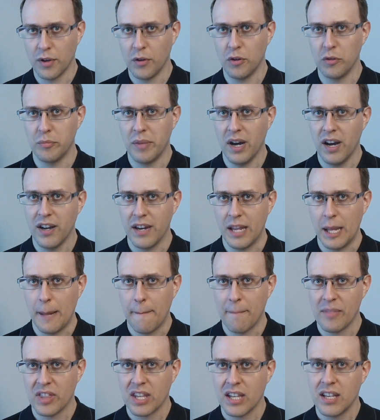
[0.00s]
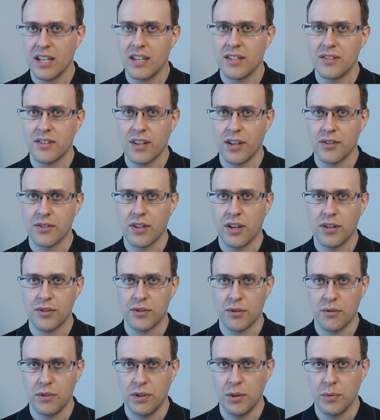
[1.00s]
the whole body, Cells
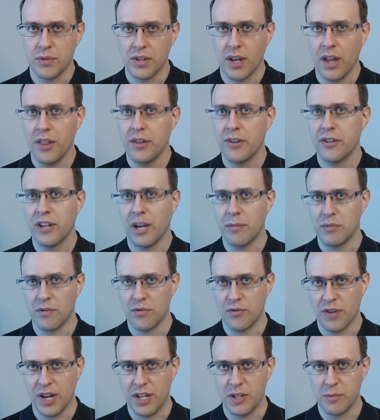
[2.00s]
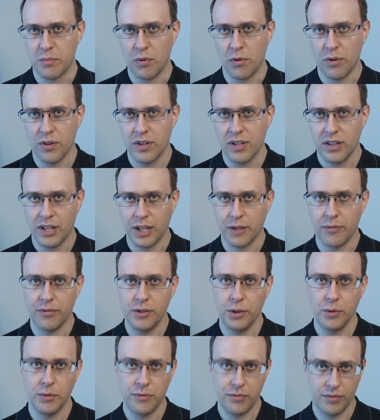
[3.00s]
also use other types of transport, like
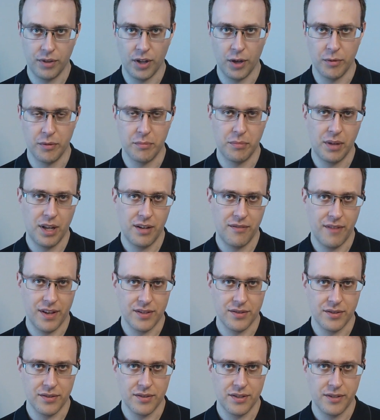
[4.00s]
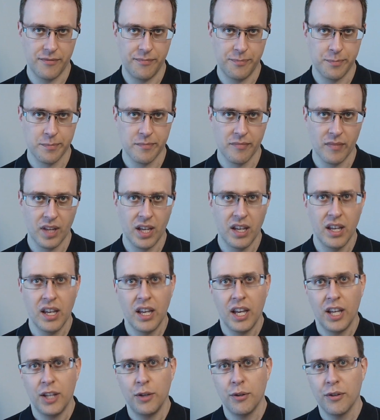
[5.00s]
fluid flow and blood vessels.
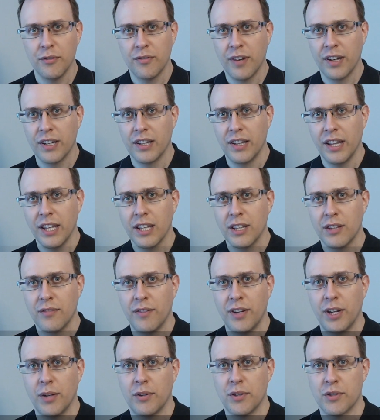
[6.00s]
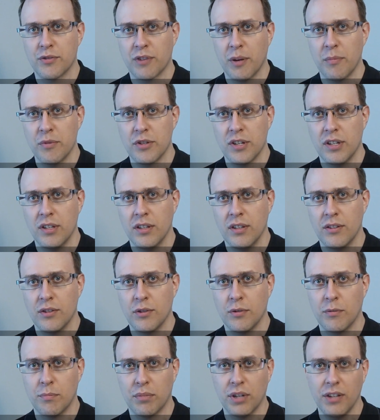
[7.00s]
You can find a link in the video description
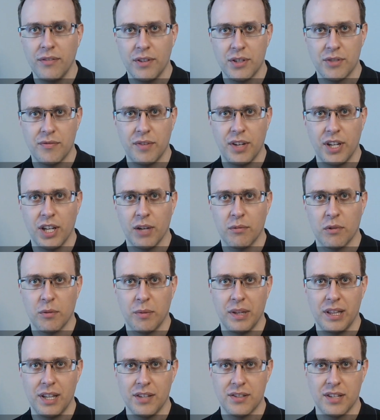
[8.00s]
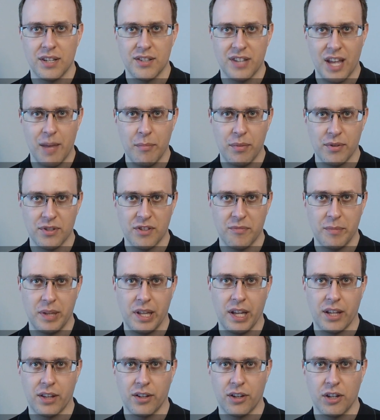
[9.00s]
to a previous video where we list examples of
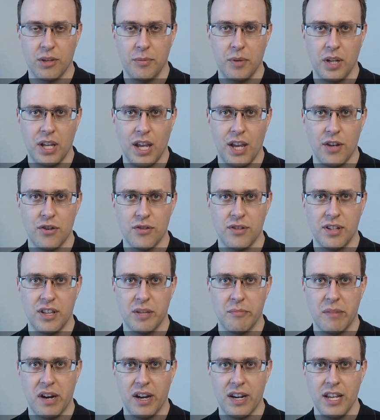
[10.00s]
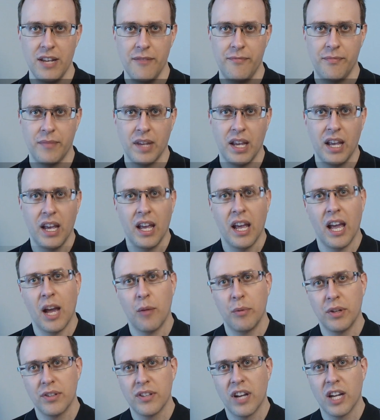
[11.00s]
molecular communication in the body,
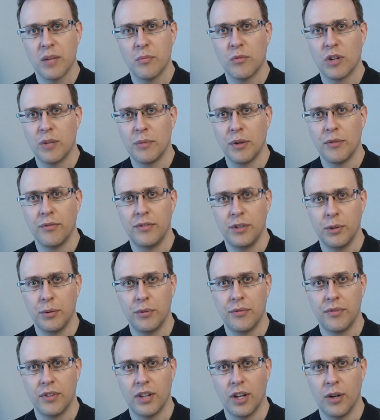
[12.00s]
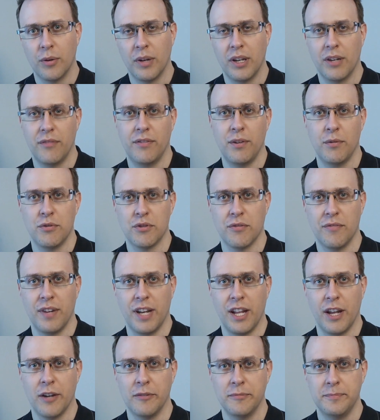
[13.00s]
and we'll talk more about fluid flow in a future
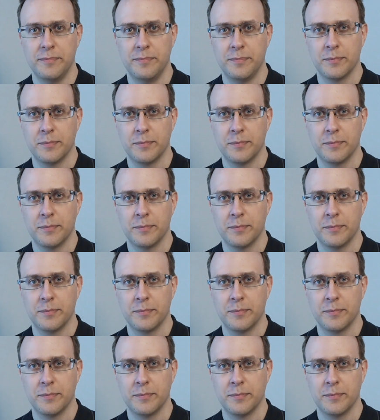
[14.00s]
video.